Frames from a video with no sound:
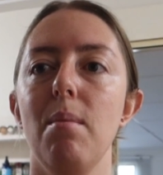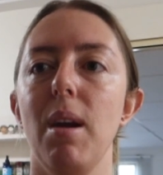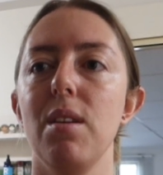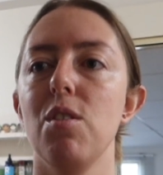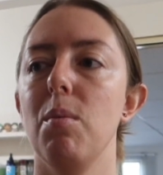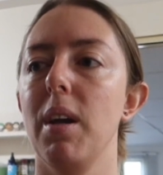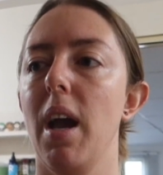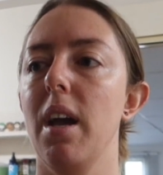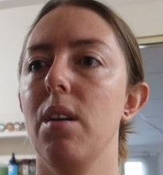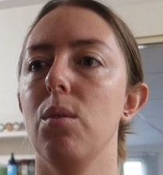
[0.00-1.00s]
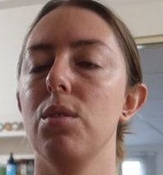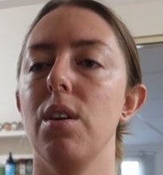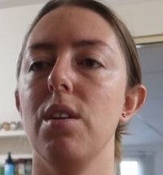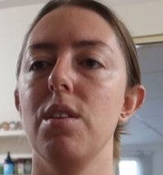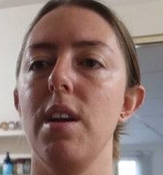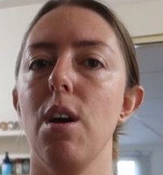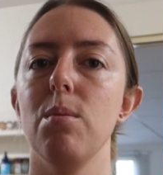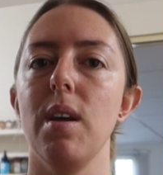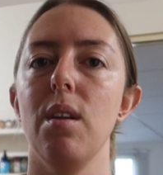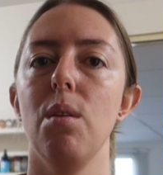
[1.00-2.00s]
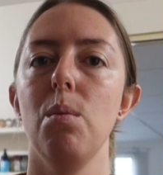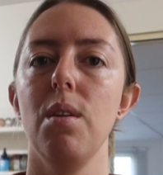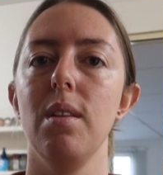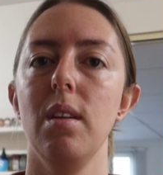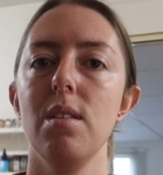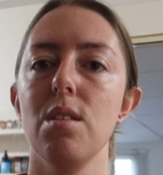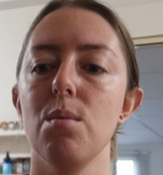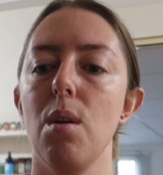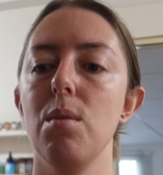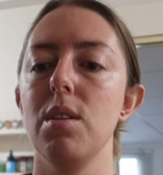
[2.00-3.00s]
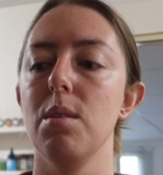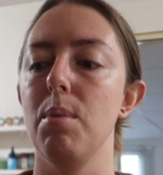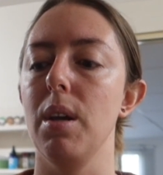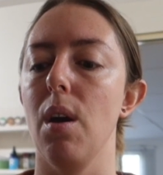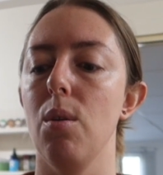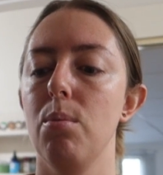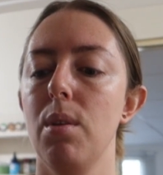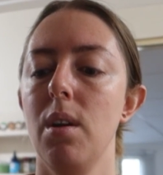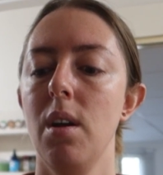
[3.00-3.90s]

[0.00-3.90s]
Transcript: making sure I'm okay, and also she helps out a lot with Liz as well, which is a big help